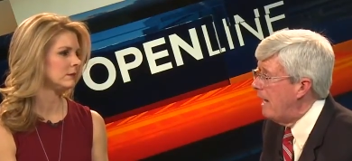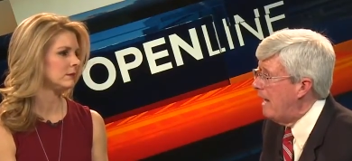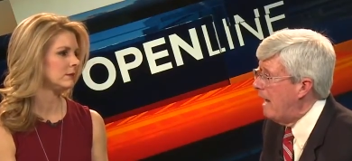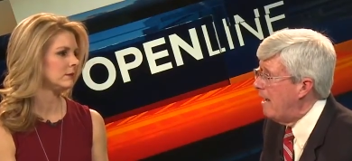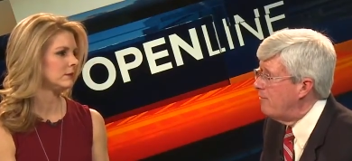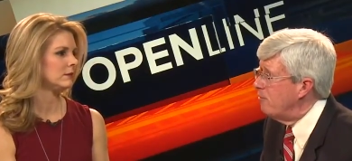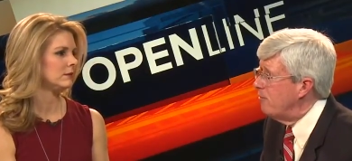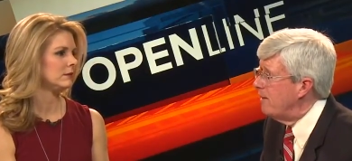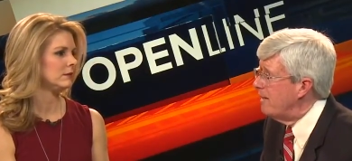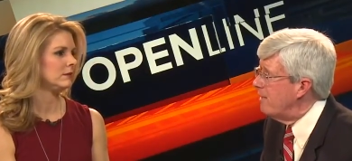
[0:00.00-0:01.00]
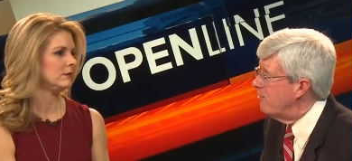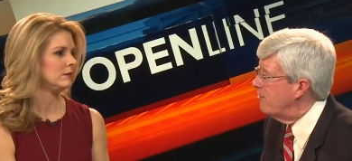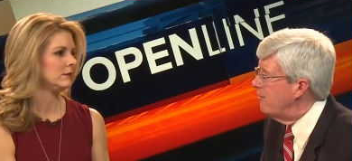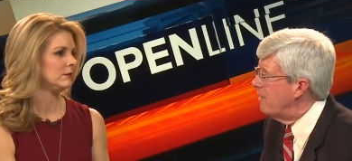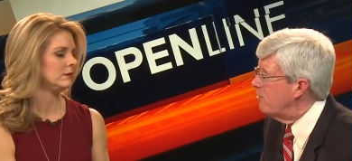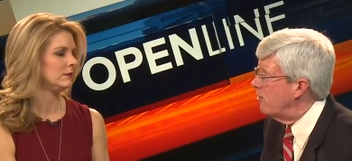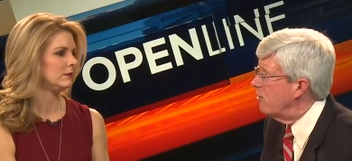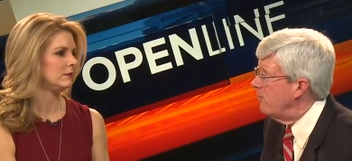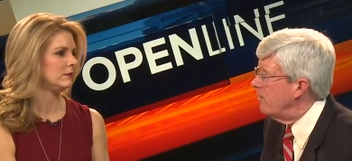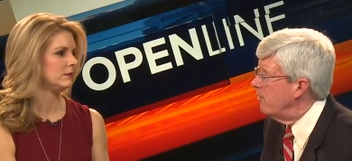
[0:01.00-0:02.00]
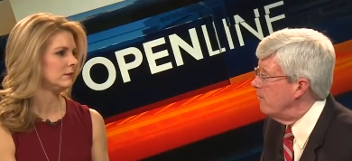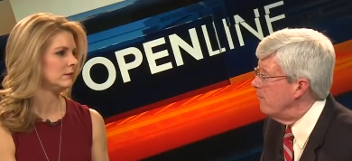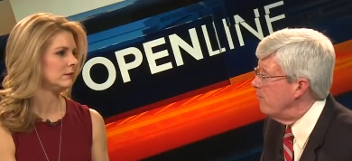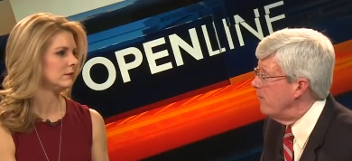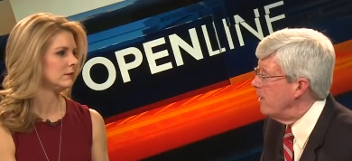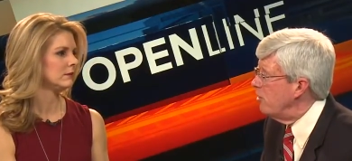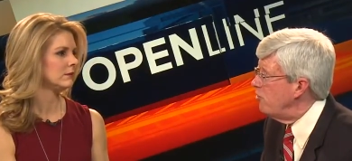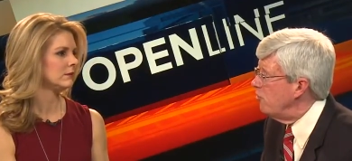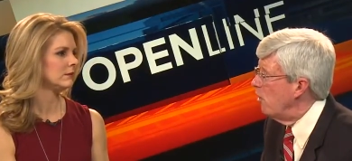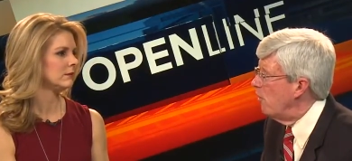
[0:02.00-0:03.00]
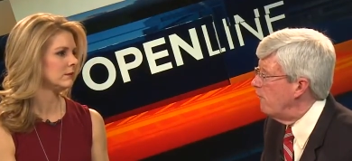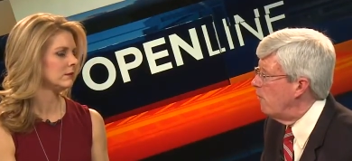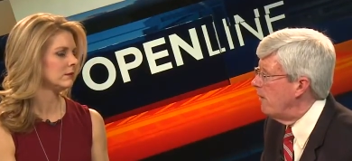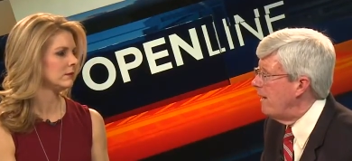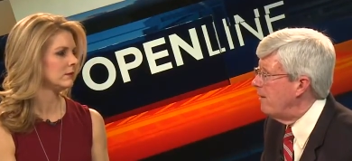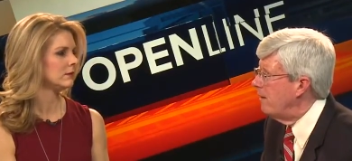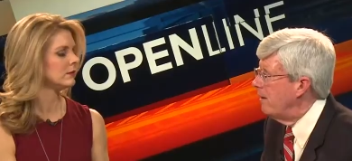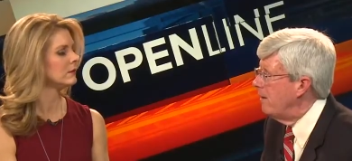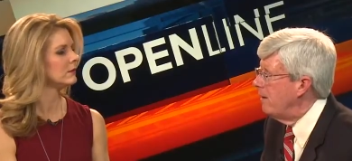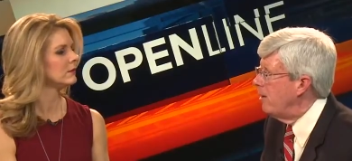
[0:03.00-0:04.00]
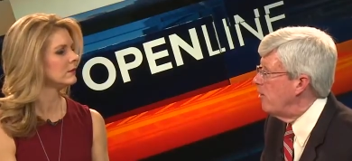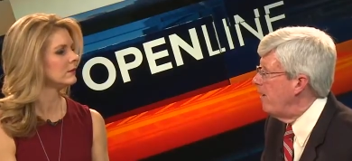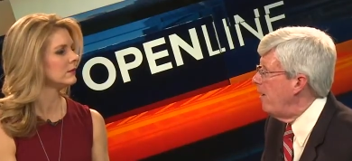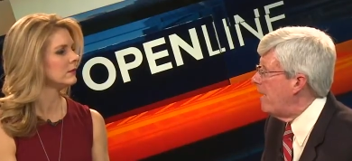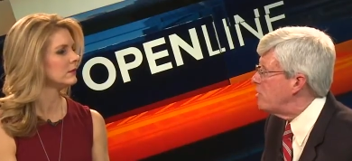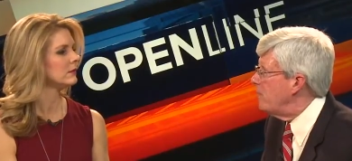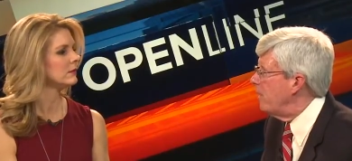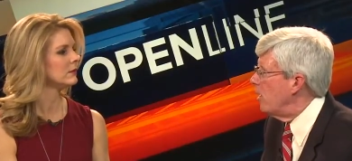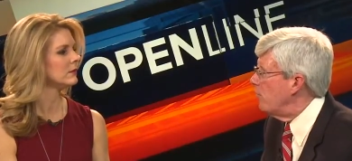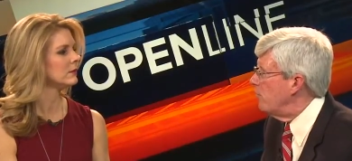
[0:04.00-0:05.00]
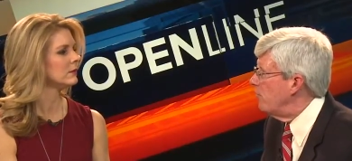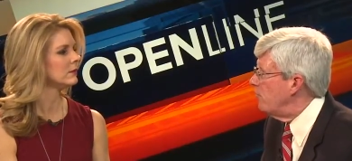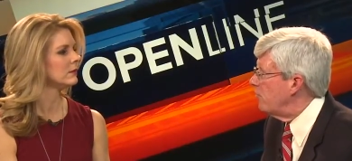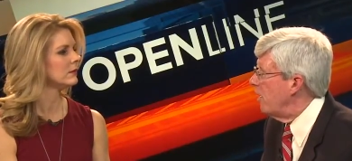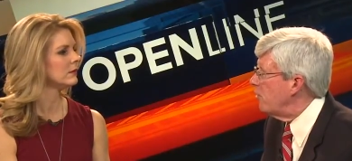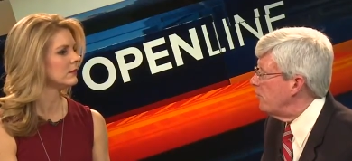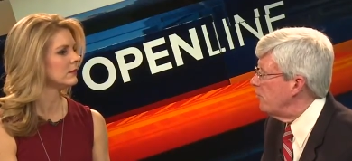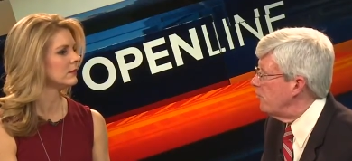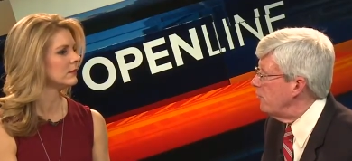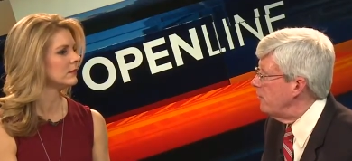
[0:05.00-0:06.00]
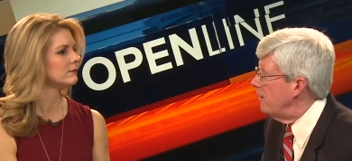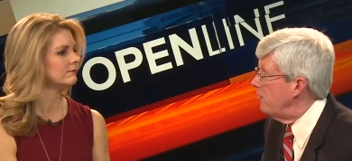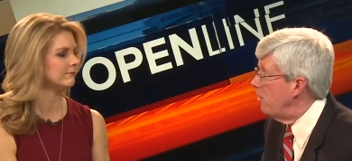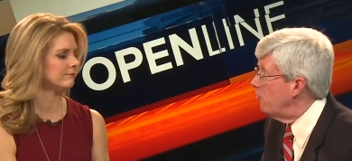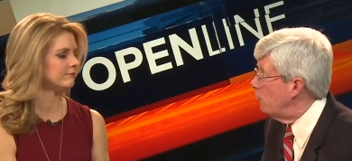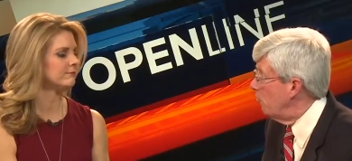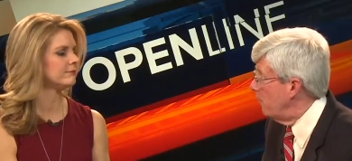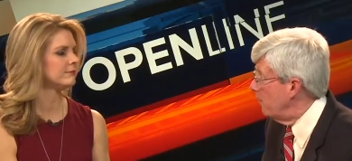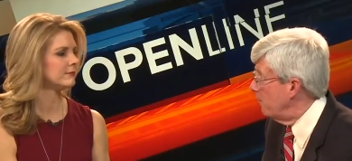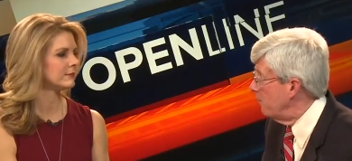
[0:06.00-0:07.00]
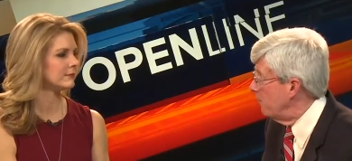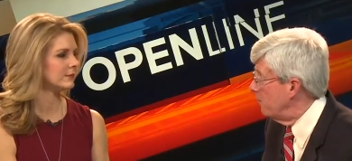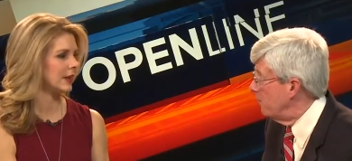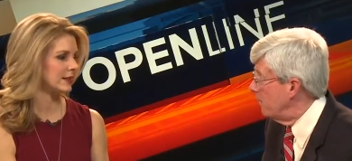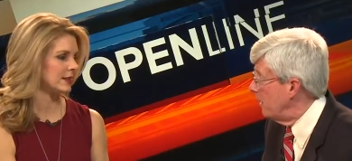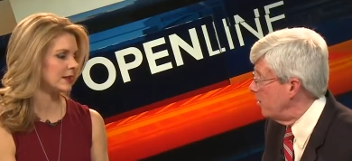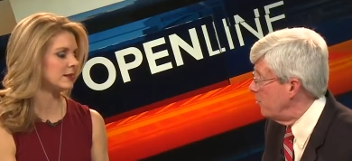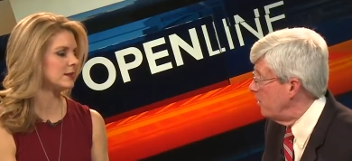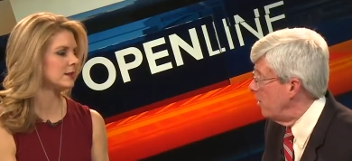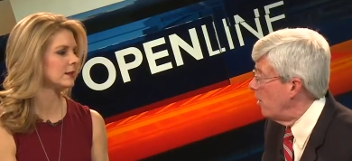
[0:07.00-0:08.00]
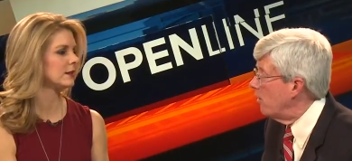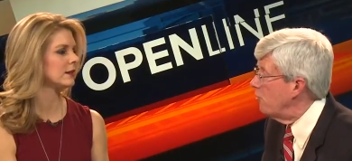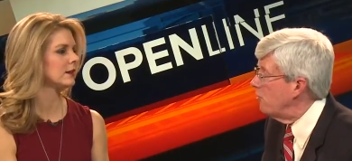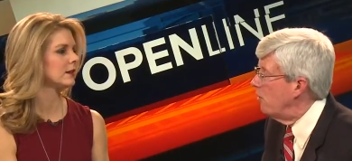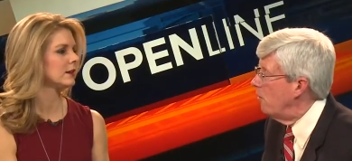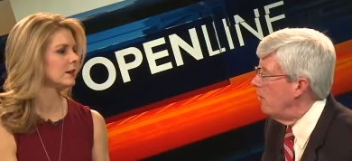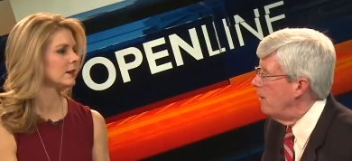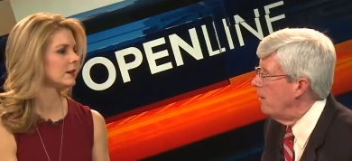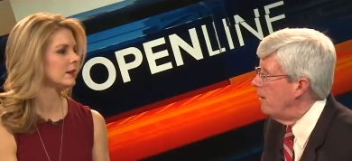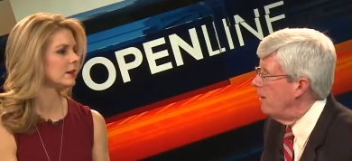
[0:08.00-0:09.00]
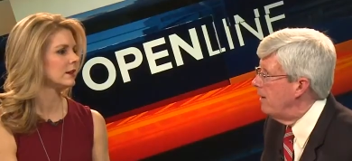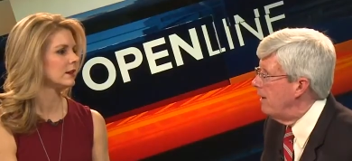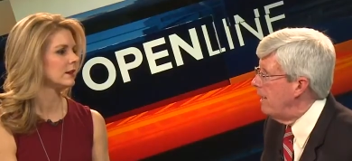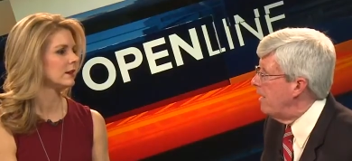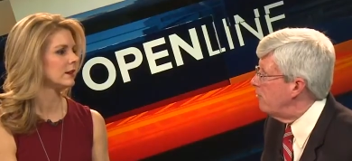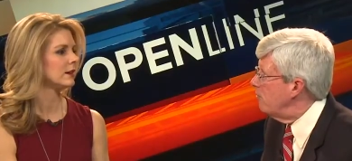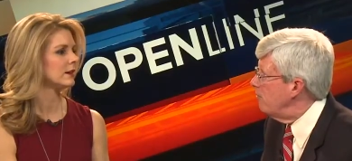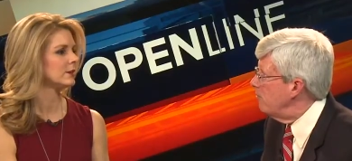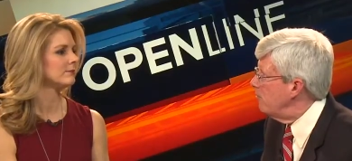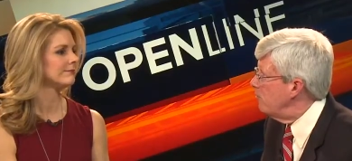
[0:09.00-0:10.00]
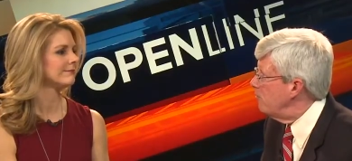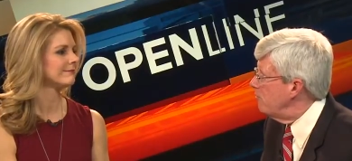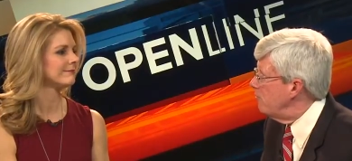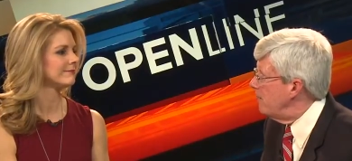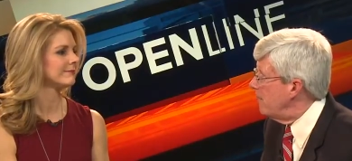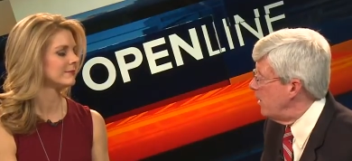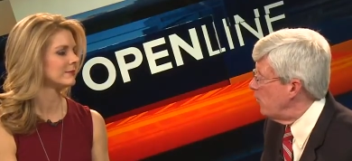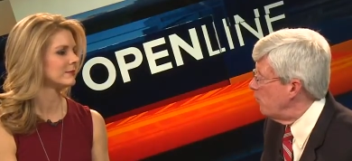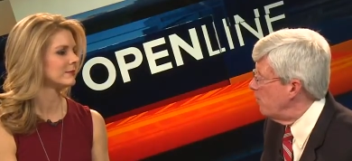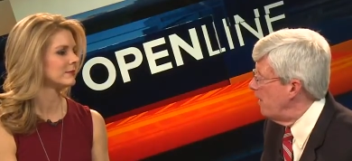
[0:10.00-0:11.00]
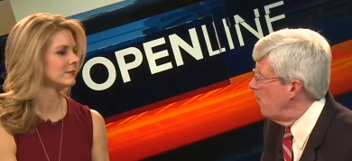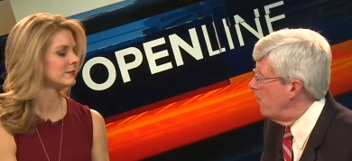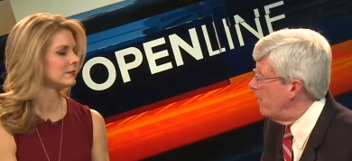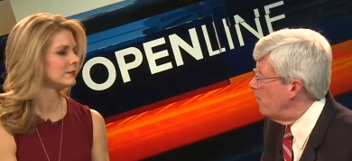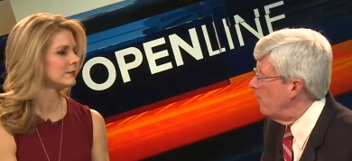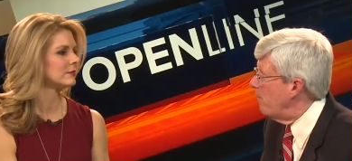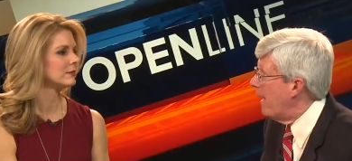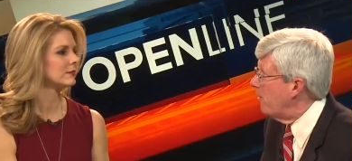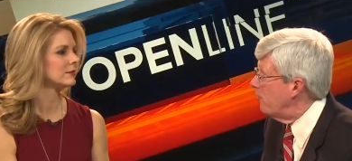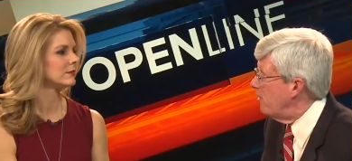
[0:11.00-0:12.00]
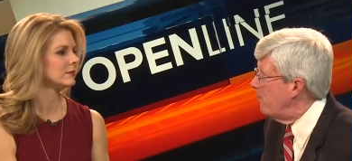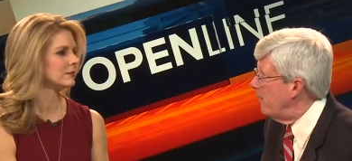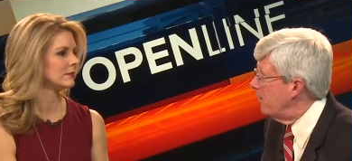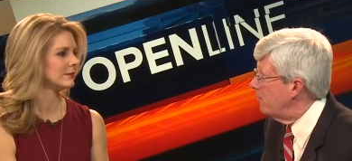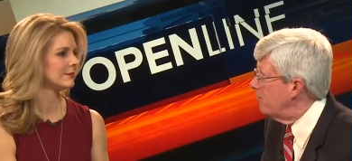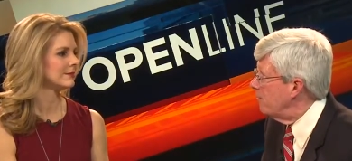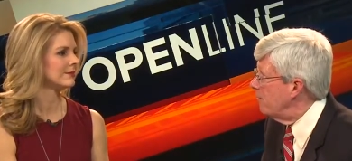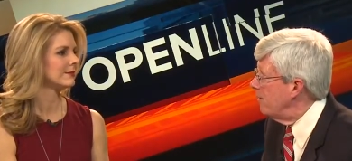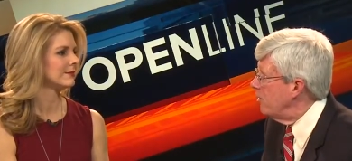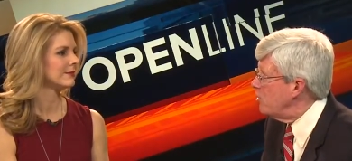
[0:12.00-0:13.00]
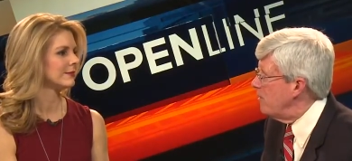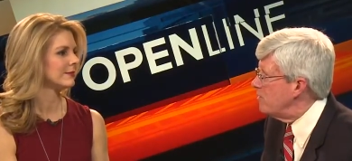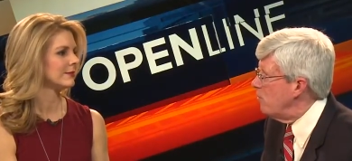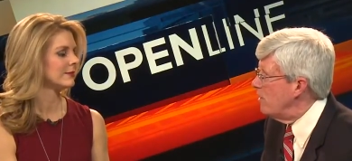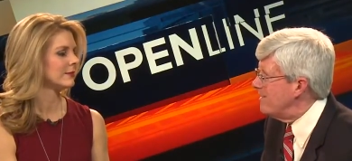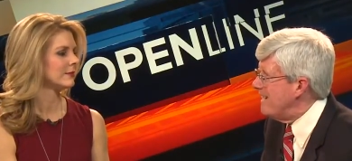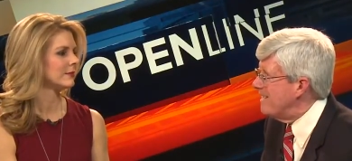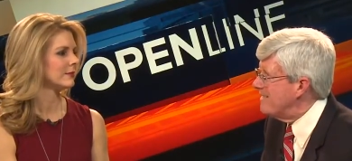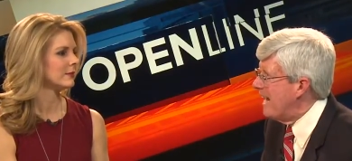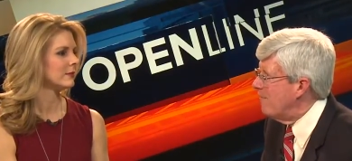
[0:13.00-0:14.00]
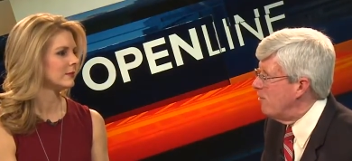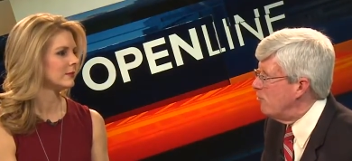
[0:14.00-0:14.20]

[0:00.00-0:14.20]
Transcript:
Speaker 1: I, I still think that's that's going to be the, the big issue going forward. And, you know, the mayor has to be careful. This is controversial, and he's mm -hmm. also running for reelection in August, so he has to be careful about what, he, what battles he picks, especially ones that he doesn't have